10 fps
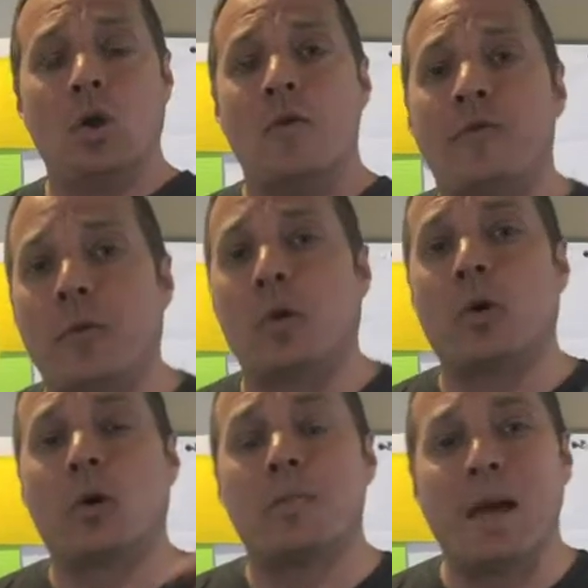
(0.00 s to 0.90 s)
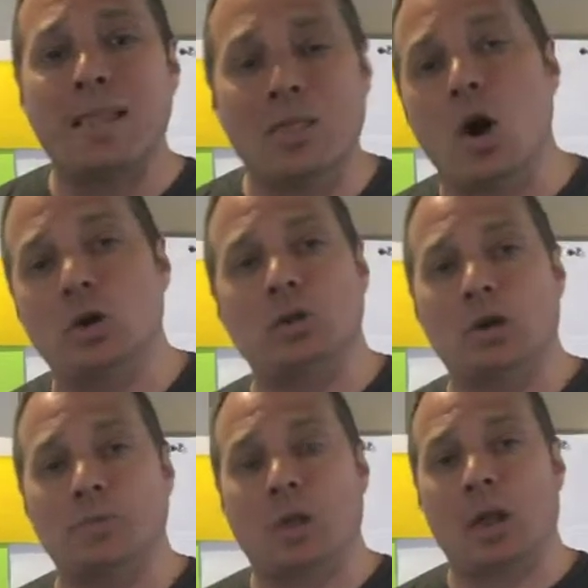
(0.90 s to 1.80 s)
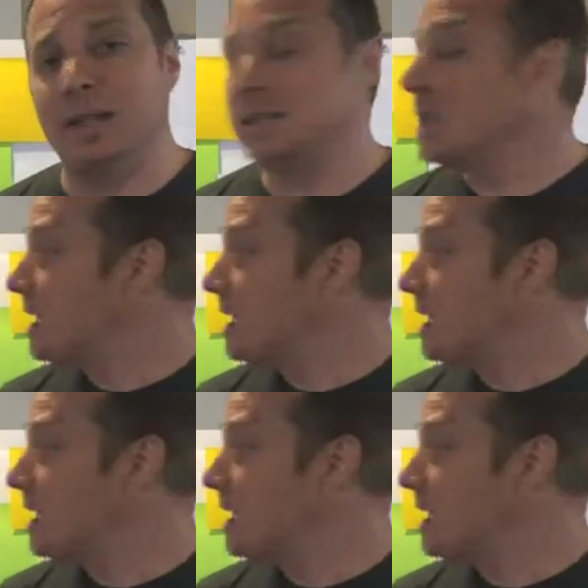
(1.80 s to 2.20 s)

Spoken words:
for my long-term clients